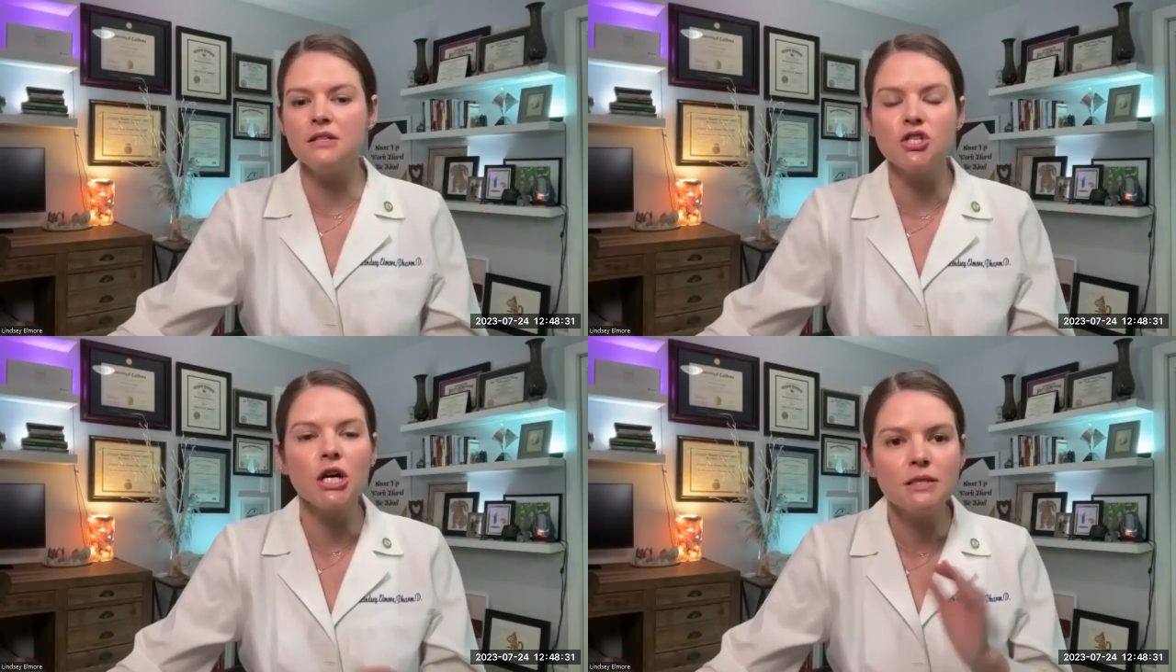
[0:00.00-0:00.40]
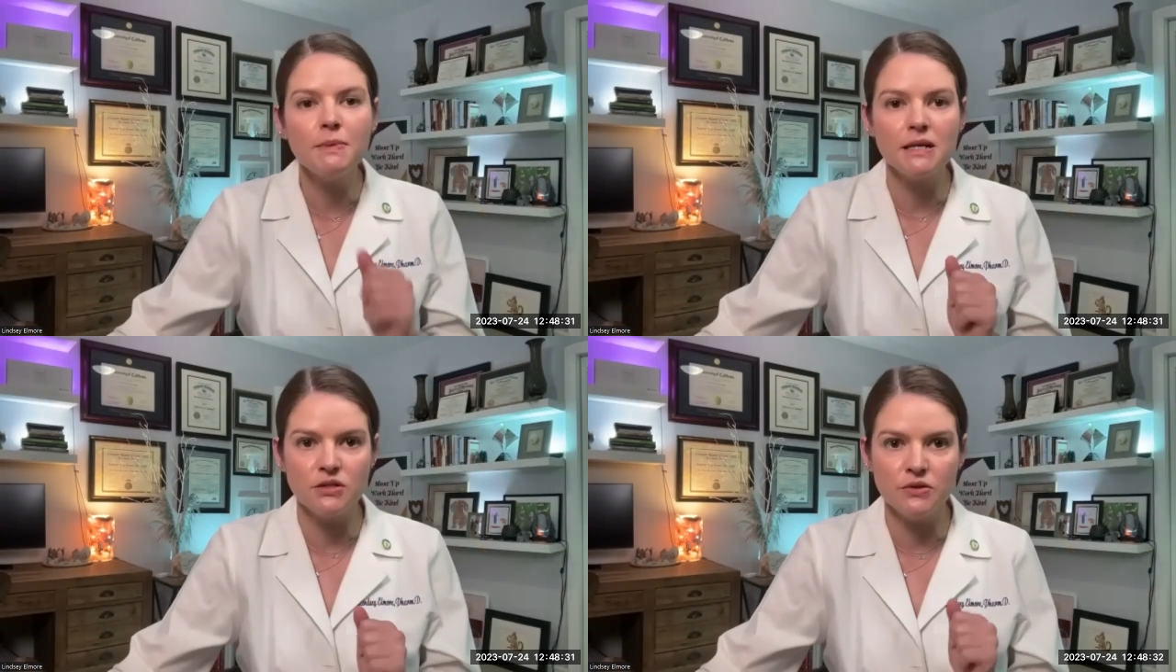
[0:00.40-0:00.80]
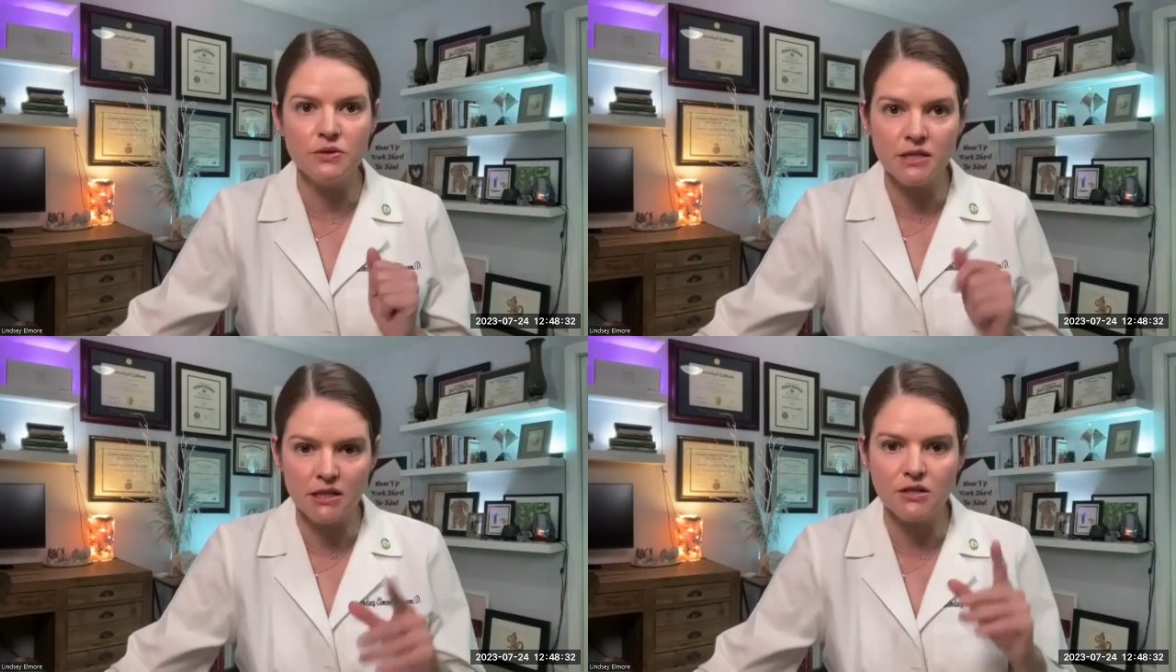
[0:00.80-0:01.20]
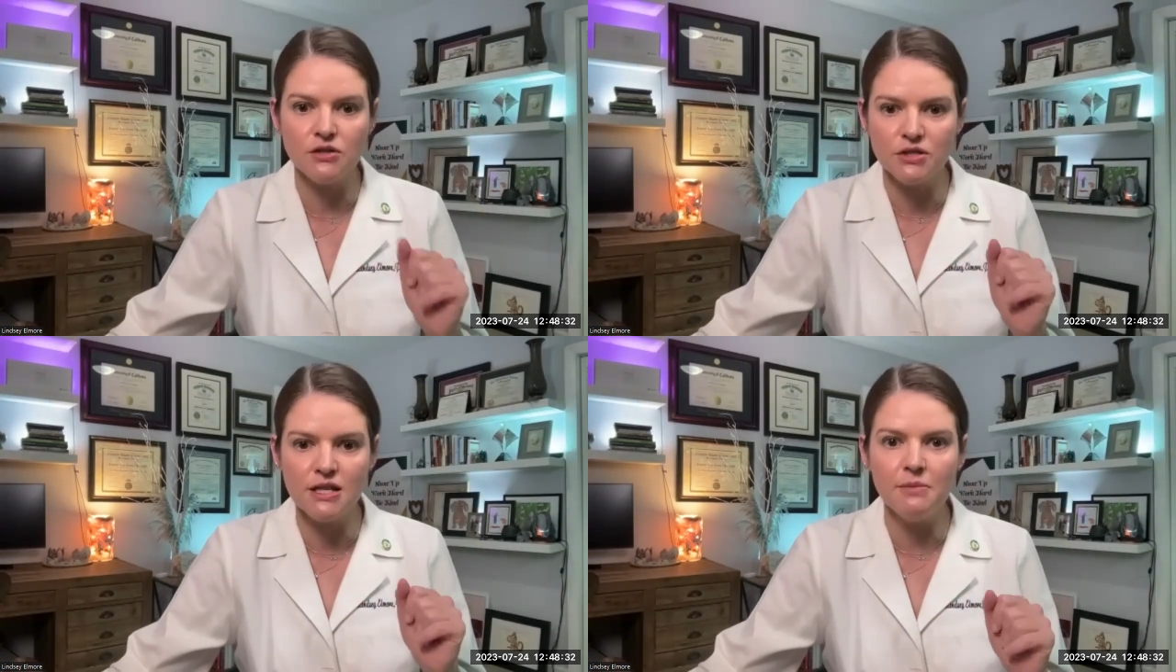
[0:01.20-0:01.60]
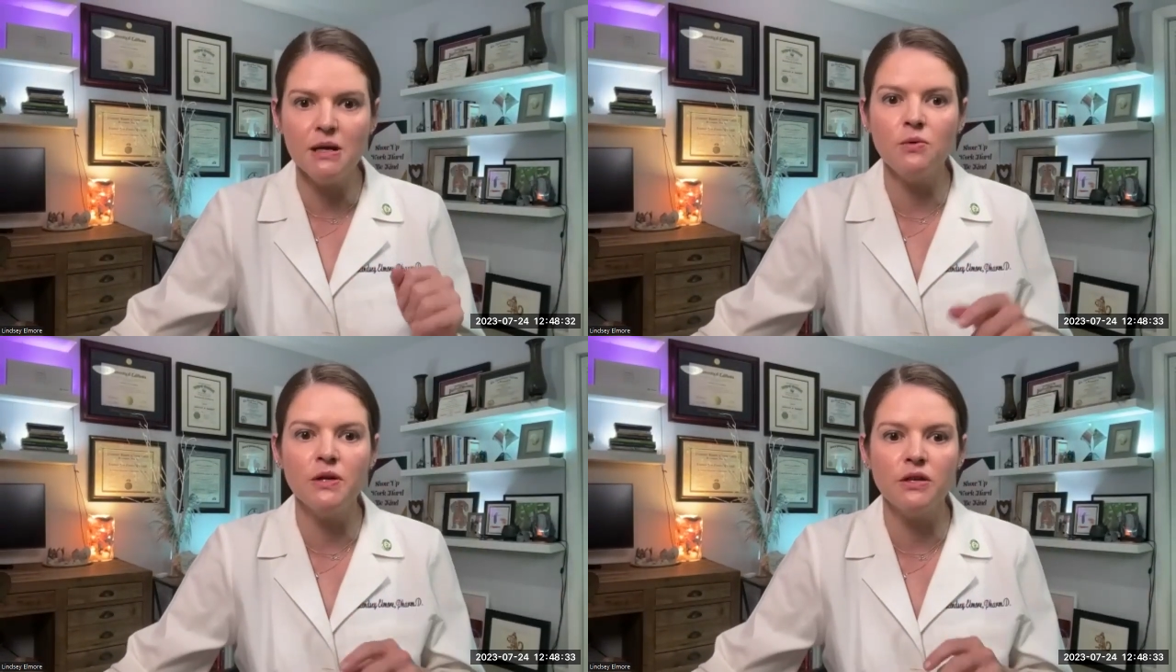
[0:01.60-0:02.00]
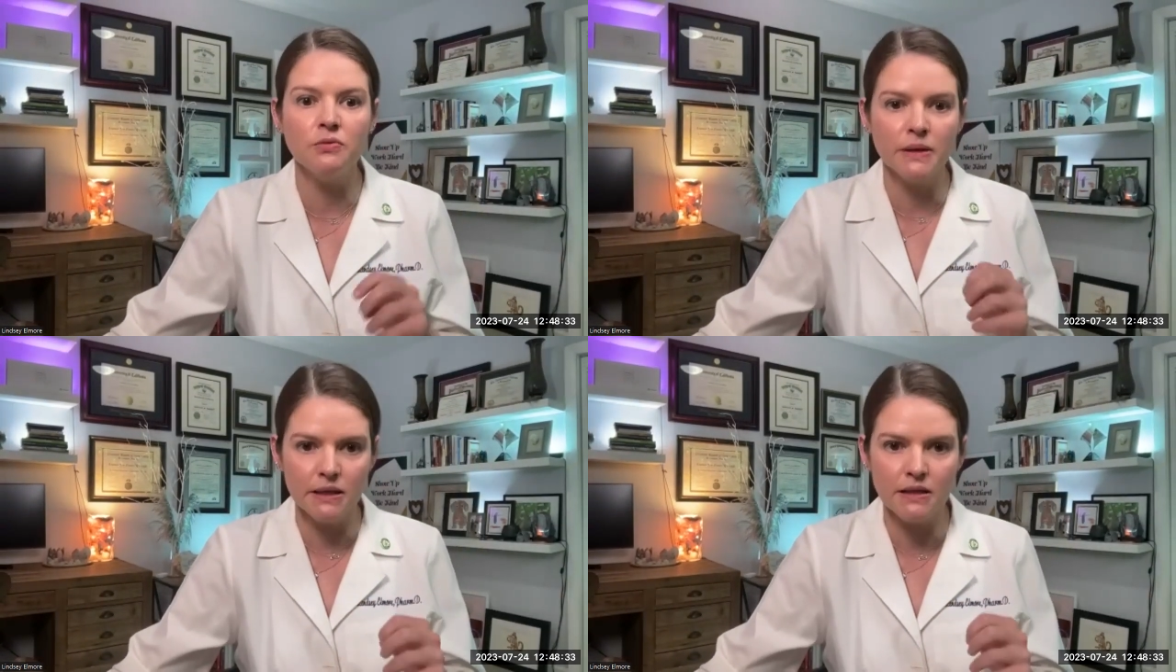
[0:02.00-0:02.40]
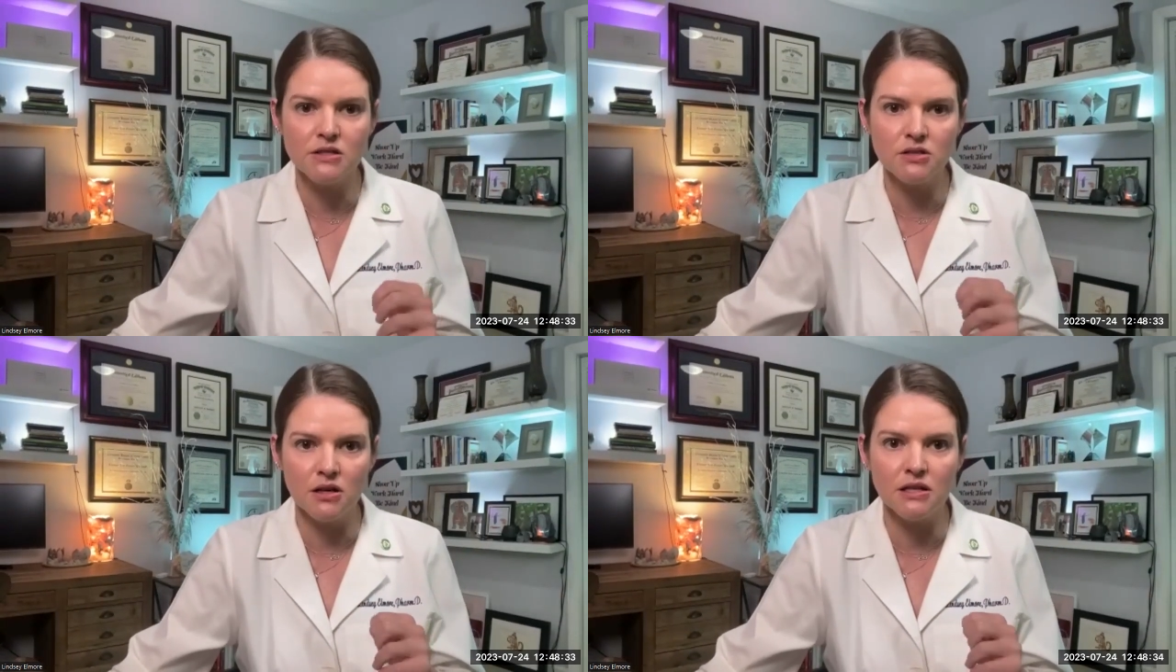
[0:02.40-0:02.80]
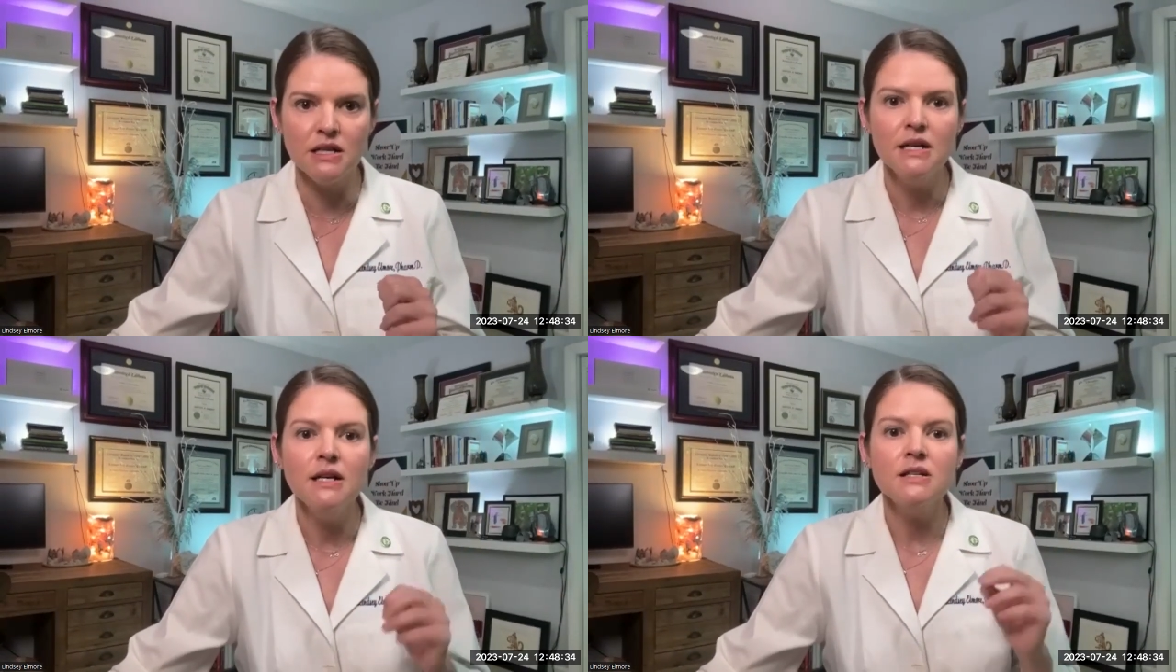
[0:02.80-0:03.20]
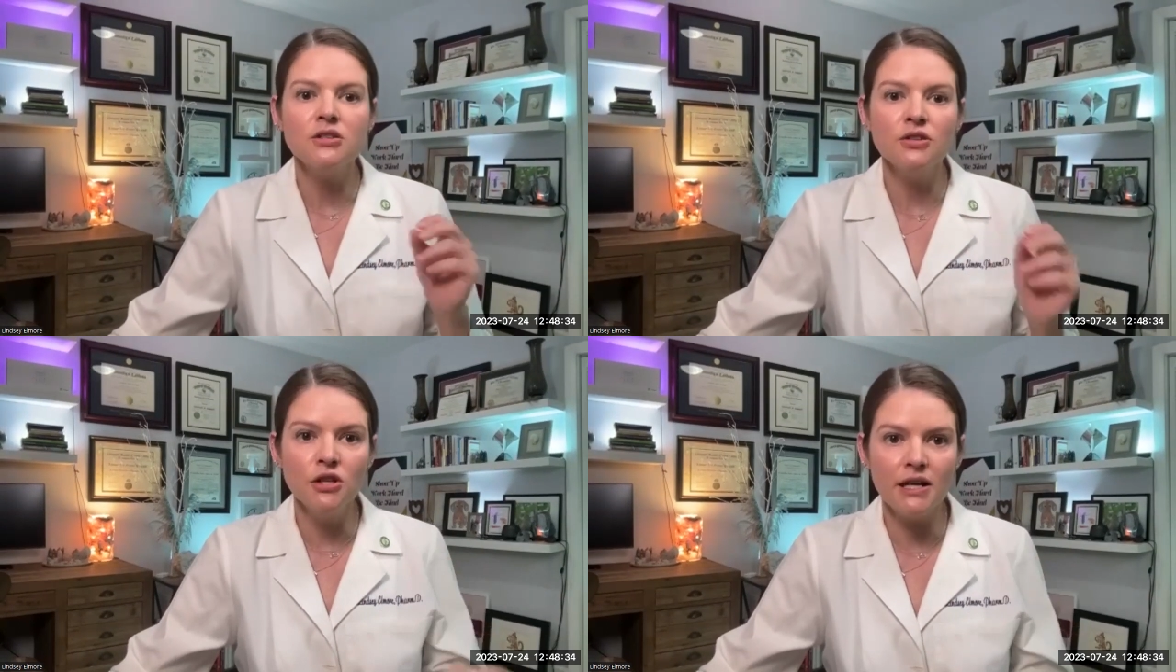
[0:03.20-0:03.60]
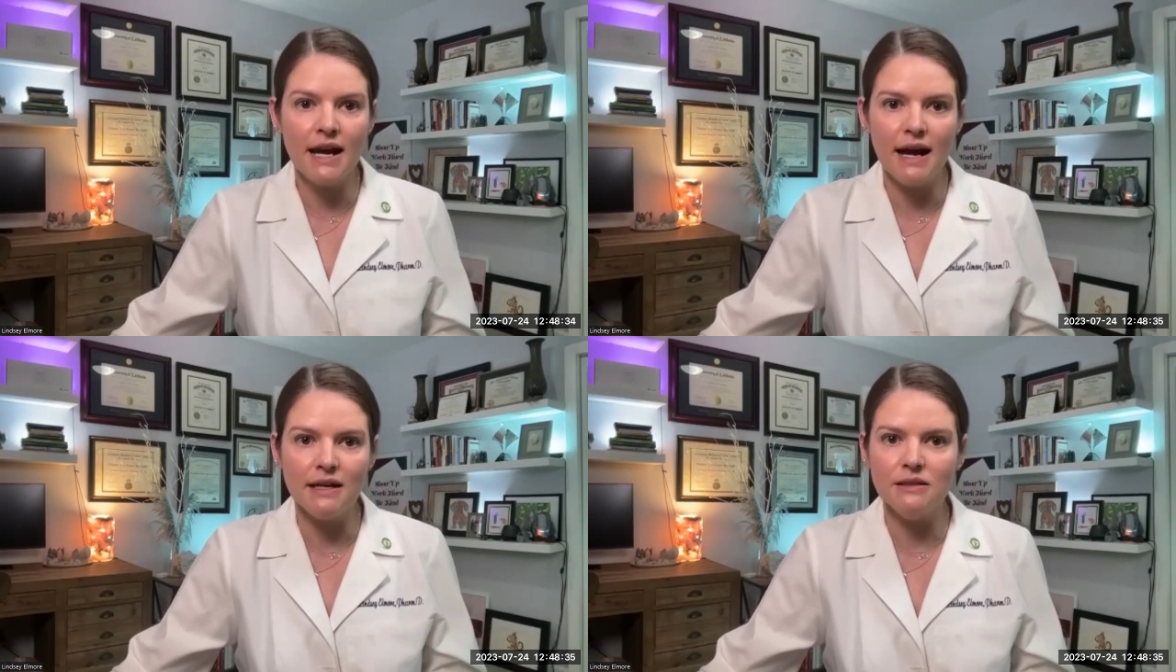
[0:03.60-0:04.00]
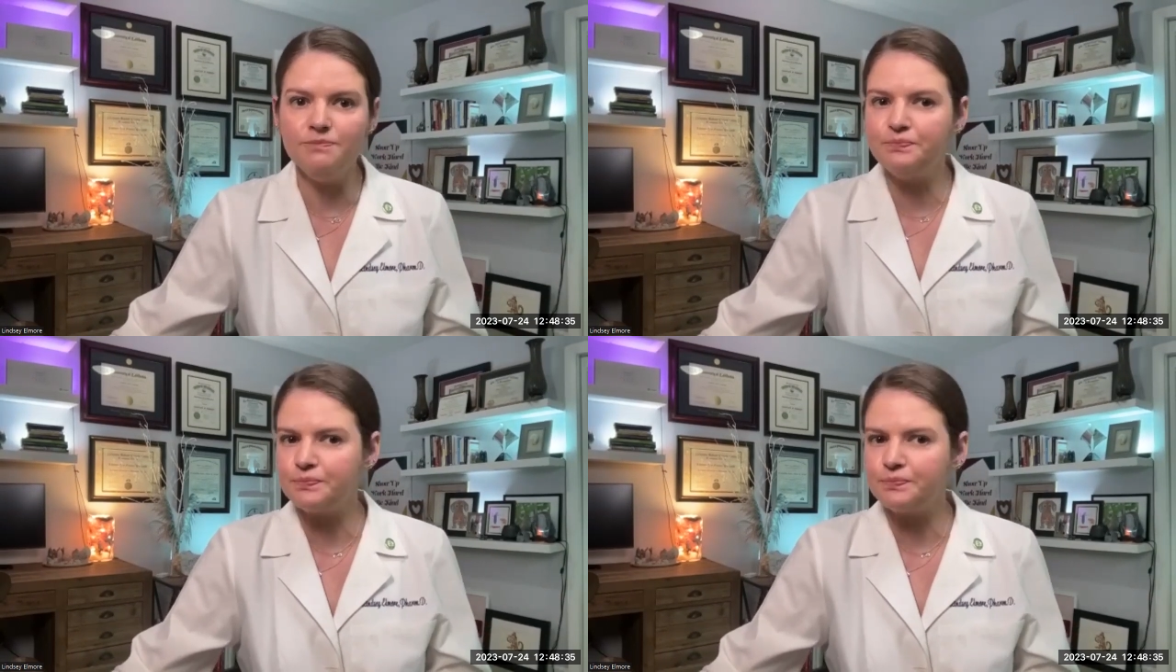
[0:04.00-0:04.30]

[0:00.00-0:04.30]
It just makes you sick to your stomach when you really start to look at it.